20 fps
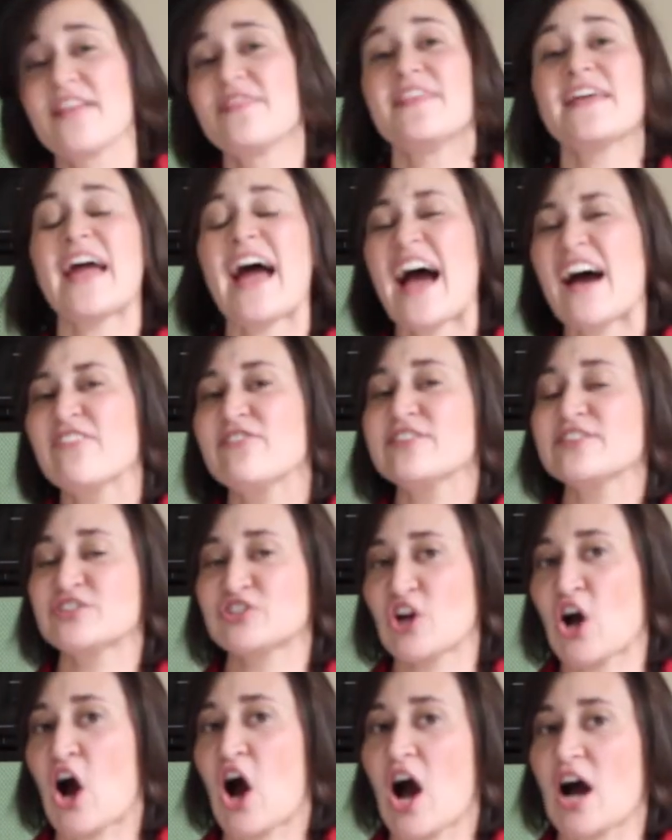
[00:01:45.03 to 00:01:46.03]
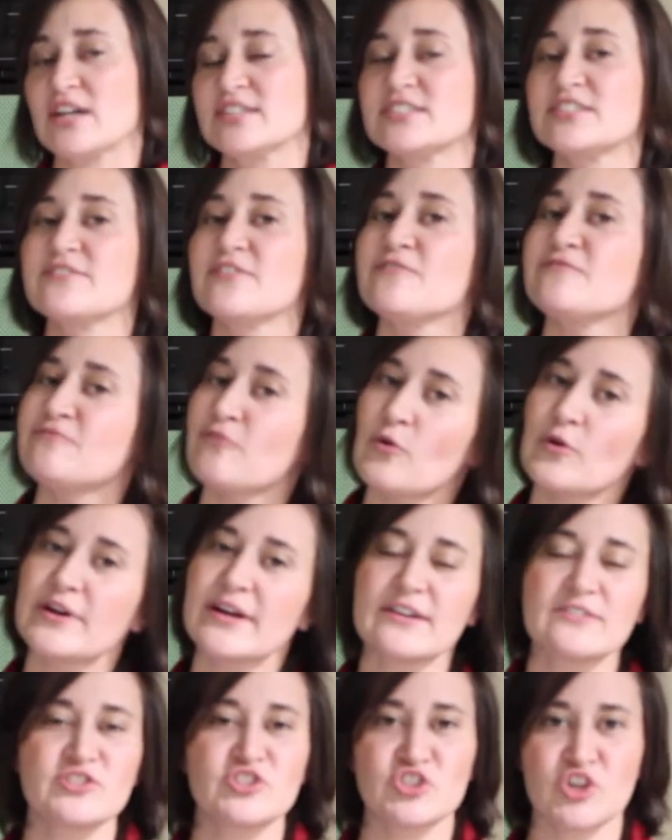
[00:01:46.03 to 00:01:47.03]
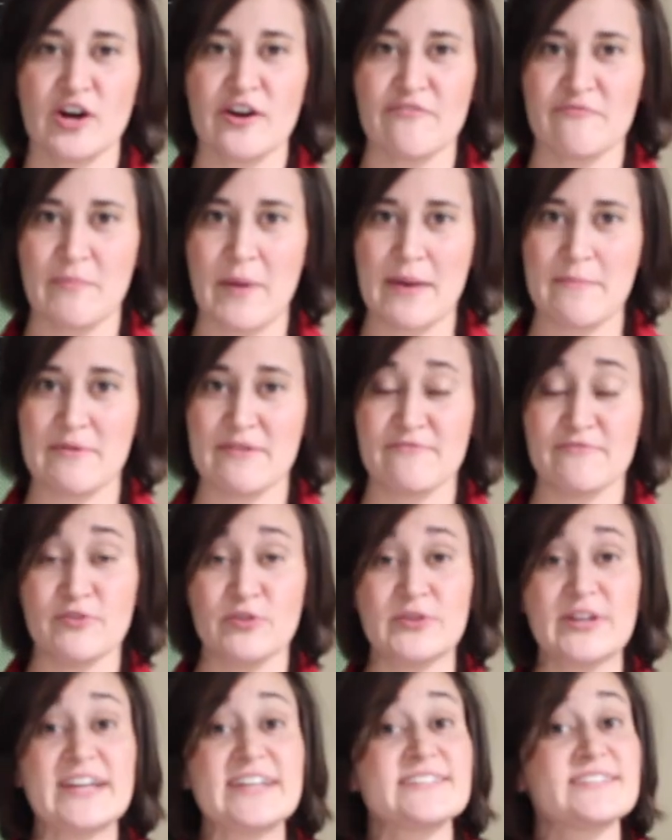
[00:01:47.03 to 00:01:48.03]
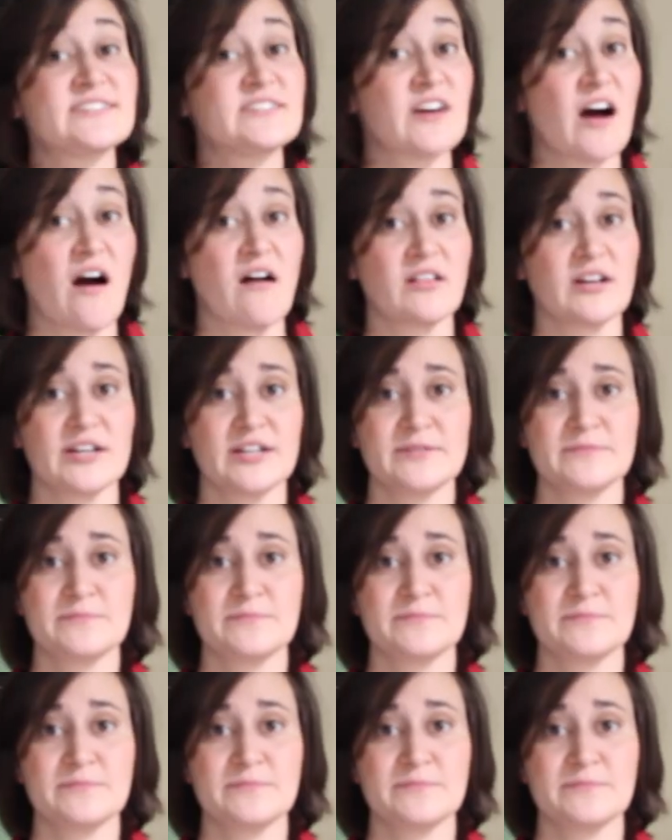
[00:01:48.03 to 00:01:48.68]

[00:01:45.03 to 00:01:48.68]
The average cost of a 4-ounce jar of baby food is $1.